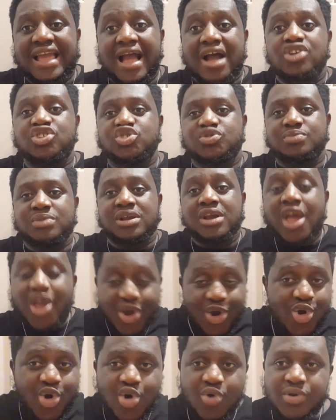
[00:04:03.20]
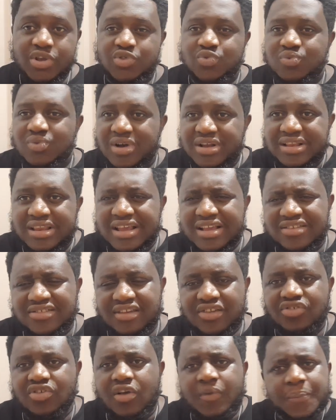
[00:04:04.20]
housemate go with what they say.
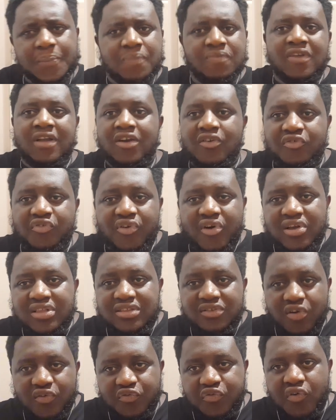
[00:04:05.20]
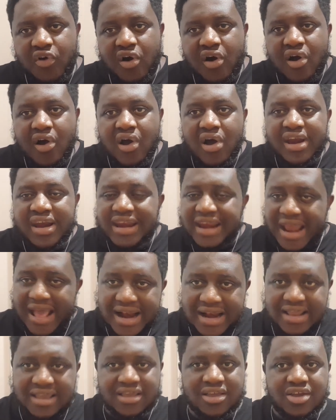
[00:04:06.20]
So for
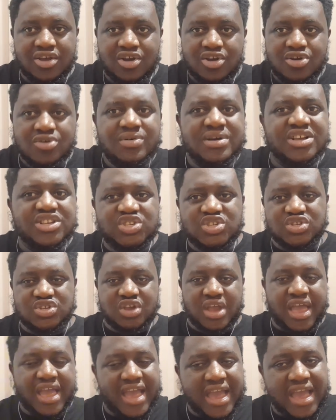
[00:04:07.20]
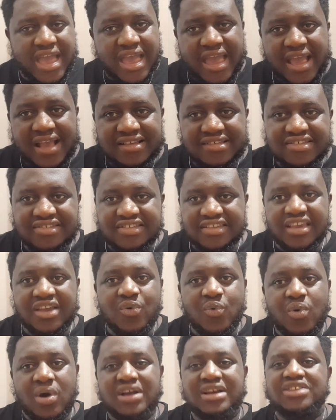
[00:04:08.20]
Nelly, who is
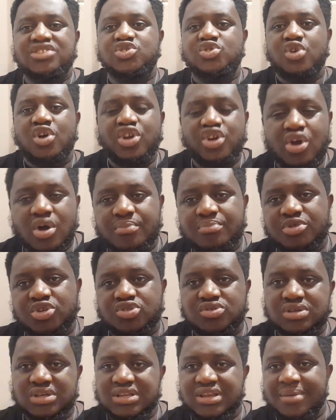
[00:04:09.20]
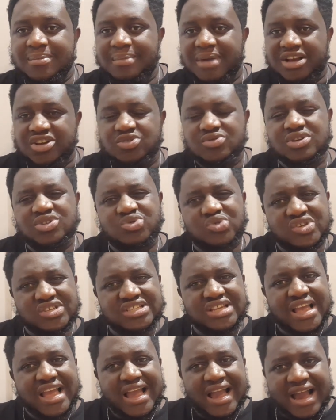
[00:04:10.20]
seeing what is going on between the MBADIWE twins
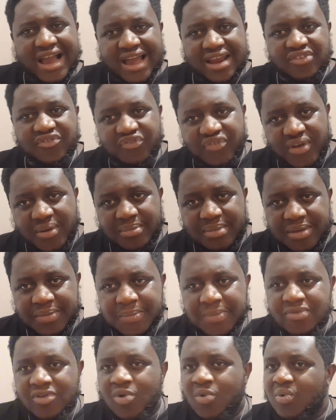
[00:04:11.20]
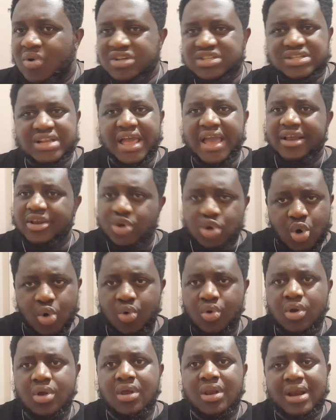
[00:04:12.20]
and Femi, was like,
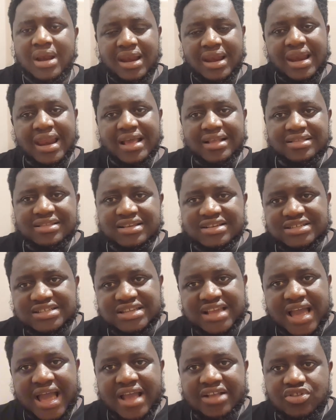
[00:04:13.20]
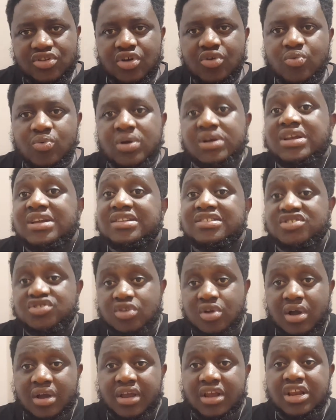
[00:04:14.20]
no, let this guy talk what he's
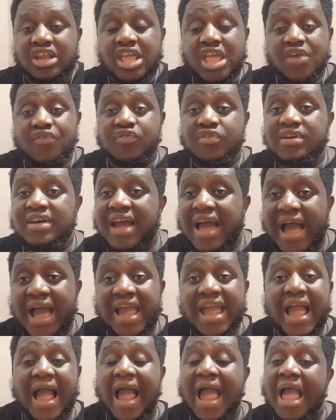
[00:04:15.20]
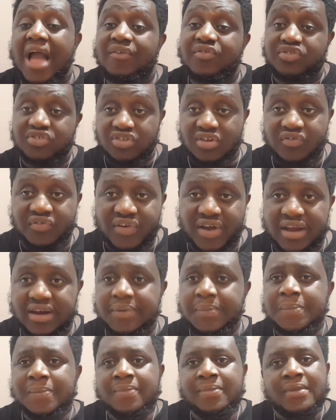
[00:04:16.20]
talking. Even I have suffered.
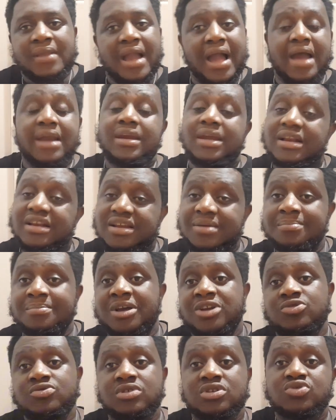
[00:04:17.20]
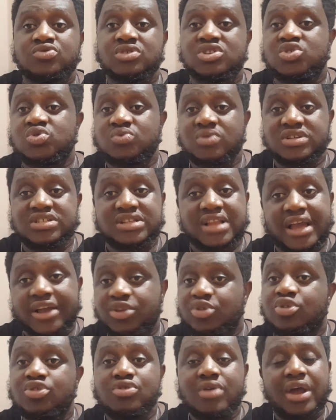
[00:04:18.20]
And then the MBADIWE twins was like,
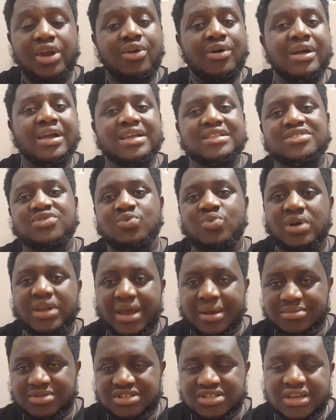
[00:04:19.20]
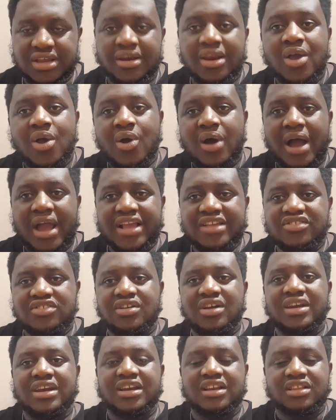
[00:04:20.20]
no, you're not getting what I'm saying. It's
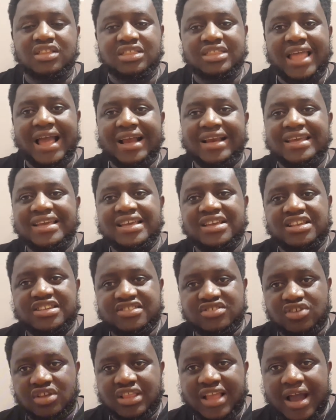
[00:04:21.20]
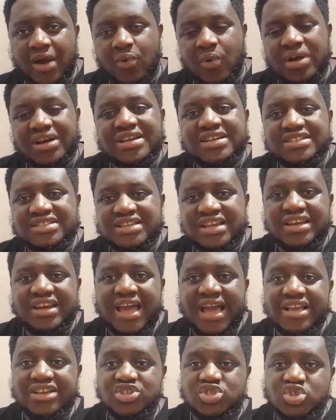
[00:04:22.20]
not that what he's saying
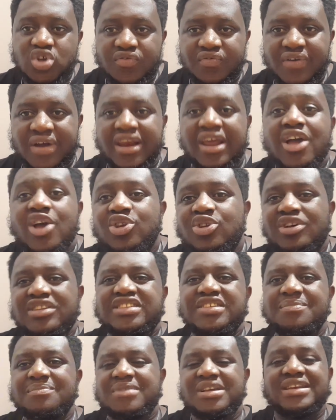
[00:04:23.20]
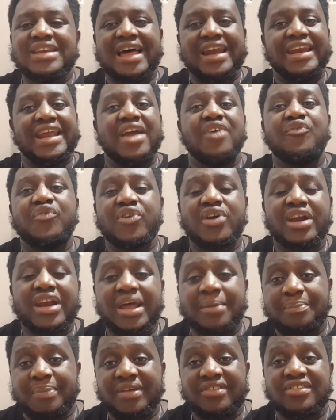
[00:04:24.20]
that he suffered doesn't mean that every
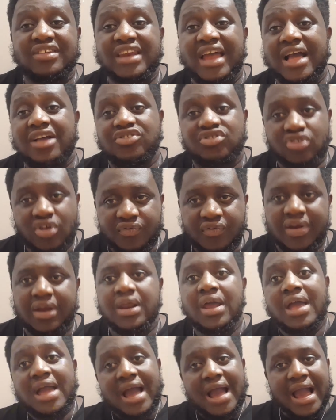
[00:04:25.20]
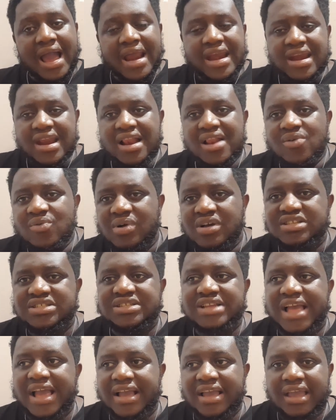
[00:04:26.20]
other person has suffered. And Nelly was
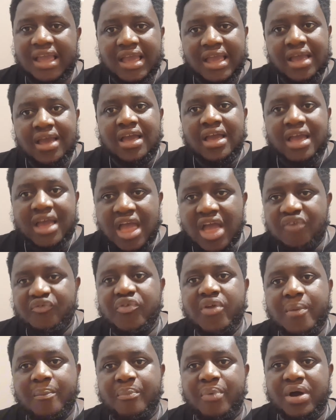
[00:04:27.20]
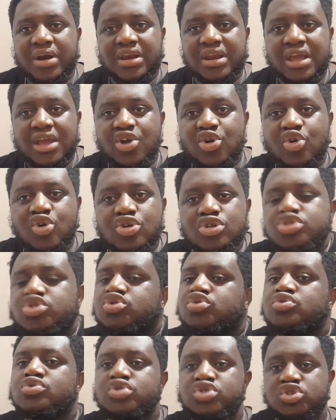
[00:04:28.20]
like, everybody goes
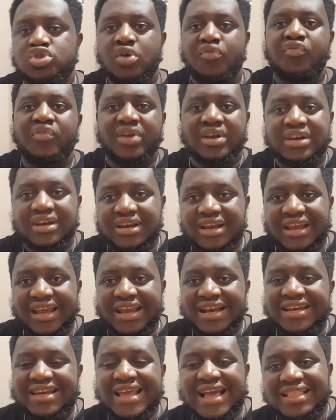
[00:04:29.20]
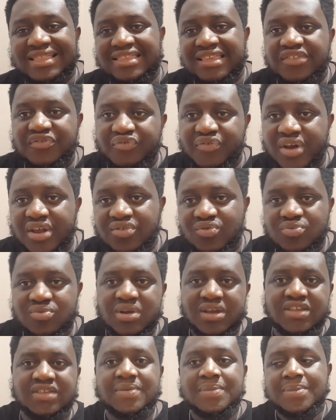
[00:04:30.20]
through suffering in their different
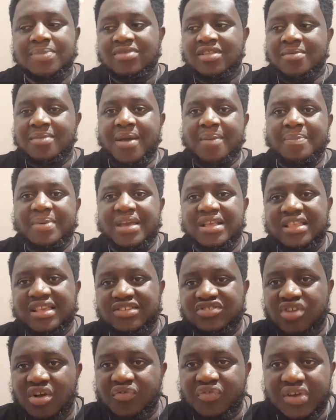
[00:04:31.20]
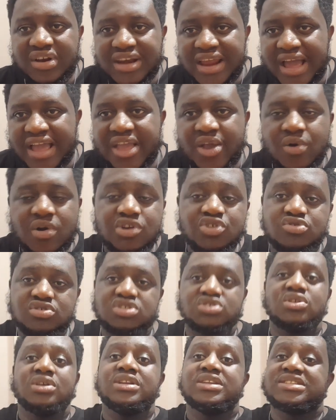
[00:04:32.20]
ways. Maybe the suffering that he went through
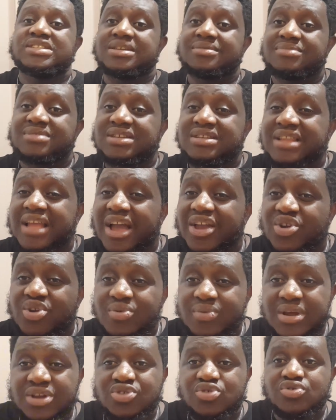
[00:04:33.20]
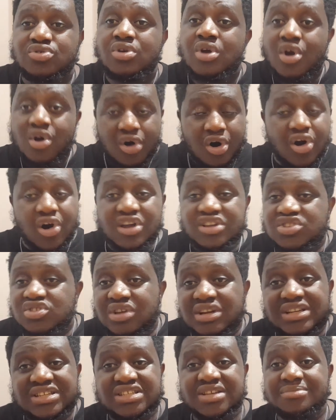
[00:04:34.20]
is not the same thing that you went through, or it's
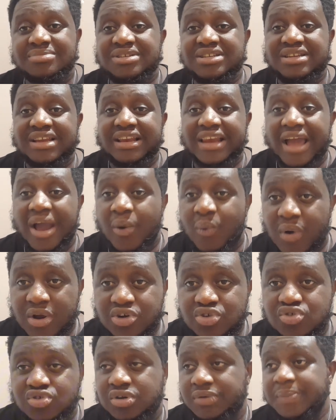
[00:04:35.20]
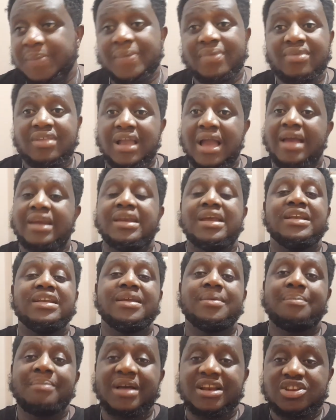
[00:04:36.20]
not the same thing that I went through. And then the
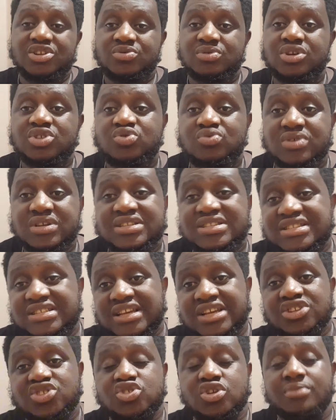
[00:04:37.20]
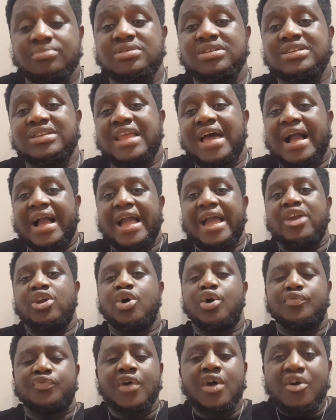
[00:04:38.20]
MBADIWE twins say something that kind
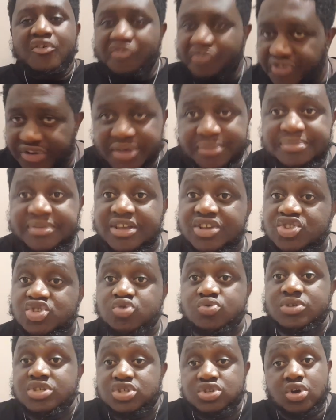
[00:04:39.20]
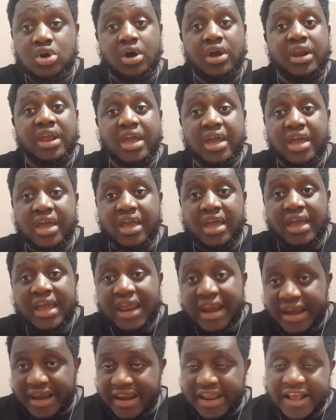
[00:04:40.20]
of flipped the switch on
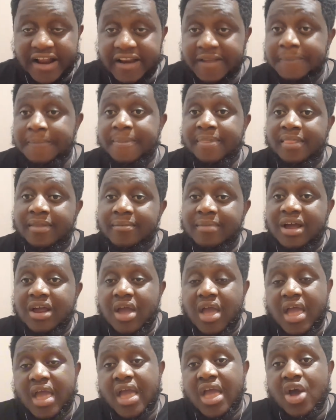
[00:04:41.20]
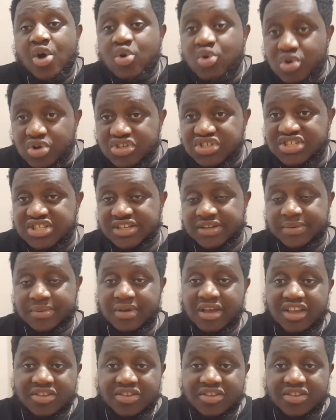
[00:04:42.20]
Nelly. Ozee